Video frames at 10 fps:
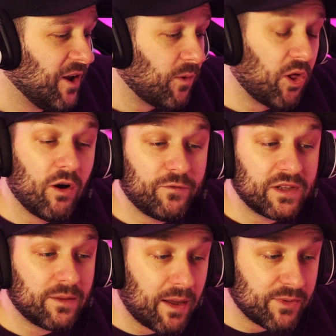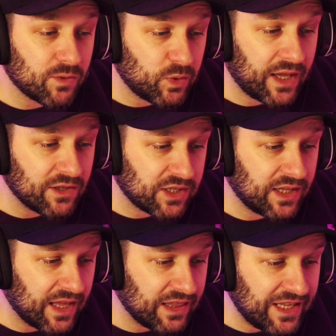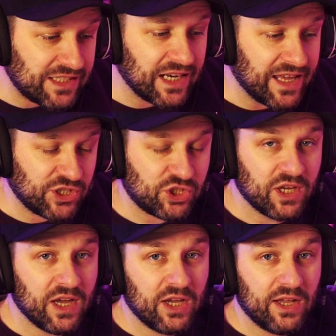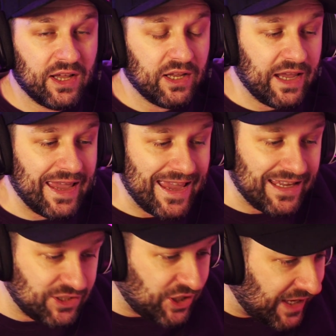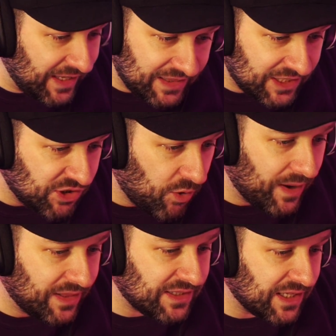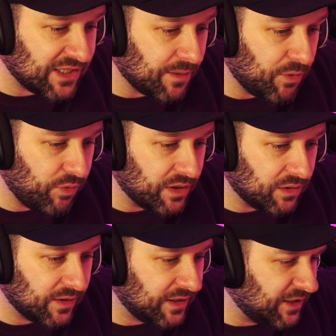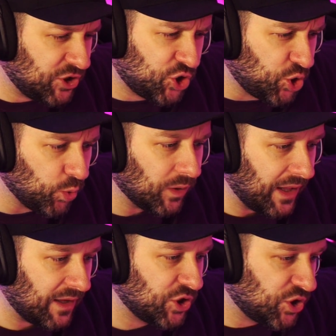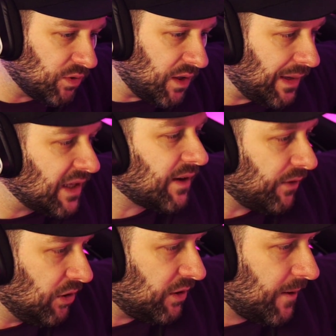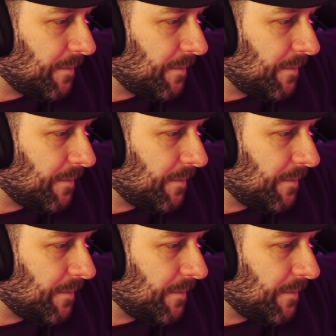Well, hopefully there might be something else in here. This list, there's no way this list can be real. Surely. But let's have a look.